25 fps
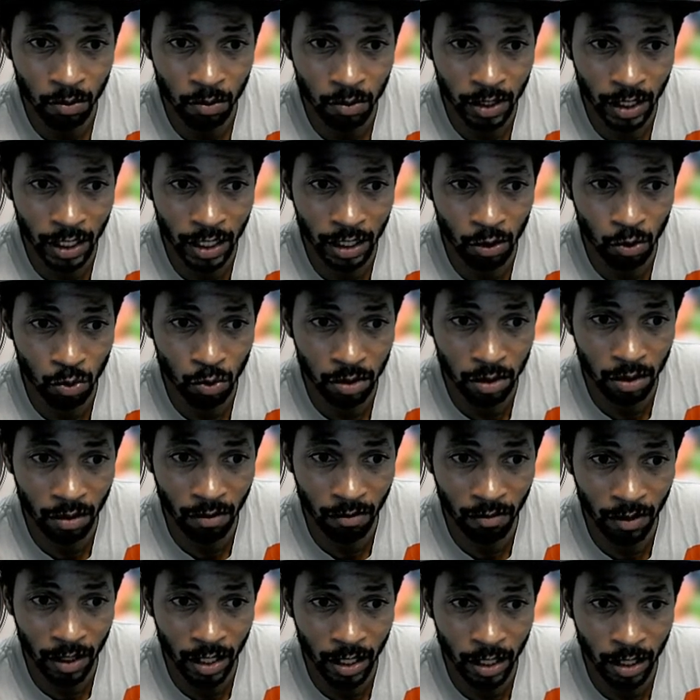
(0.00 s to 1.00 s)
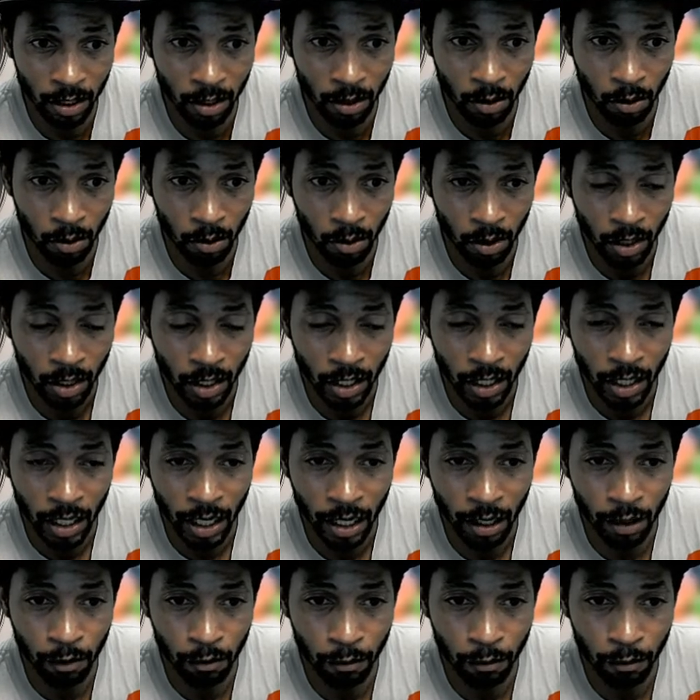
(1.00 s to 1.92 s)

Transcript: Say this was a video and